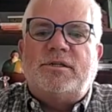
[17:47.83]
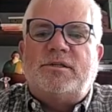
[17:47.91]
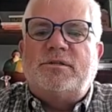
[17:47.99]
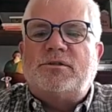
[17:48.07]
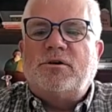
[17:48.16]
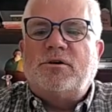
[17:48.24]

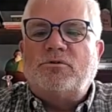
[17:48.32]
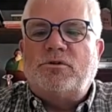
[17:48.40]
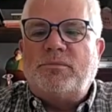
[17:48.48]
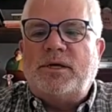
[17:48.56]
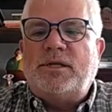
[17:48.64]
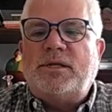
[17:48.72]
and
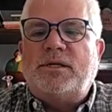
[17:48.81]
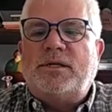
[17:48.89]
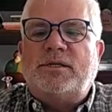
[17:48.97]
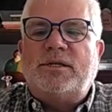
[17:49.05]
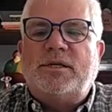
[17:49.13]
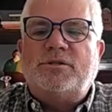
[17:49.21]
social media
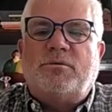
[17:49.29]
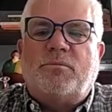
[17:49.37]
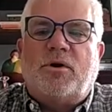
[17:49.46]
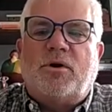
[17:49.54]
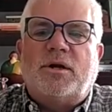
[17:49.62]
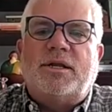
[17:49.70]
and digital
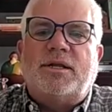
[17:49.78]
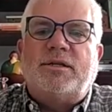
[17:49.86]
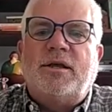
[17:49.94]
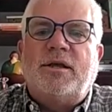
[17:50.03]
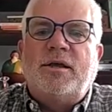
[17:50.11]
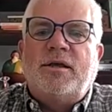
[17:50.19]

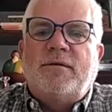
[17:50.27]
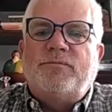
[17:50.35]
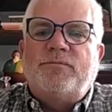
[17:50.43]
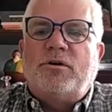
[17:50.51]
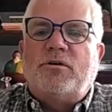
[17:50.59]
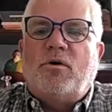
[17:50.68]
marketing
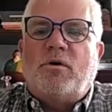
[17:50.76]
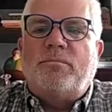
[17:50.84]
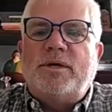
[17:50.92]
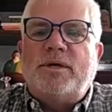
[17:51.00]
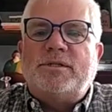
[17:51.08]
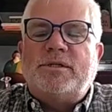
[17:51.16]
to grow a
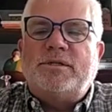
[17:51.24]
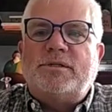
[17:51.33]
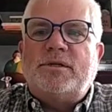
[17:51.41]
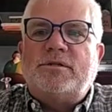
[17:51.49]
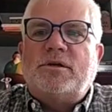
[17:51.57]
business.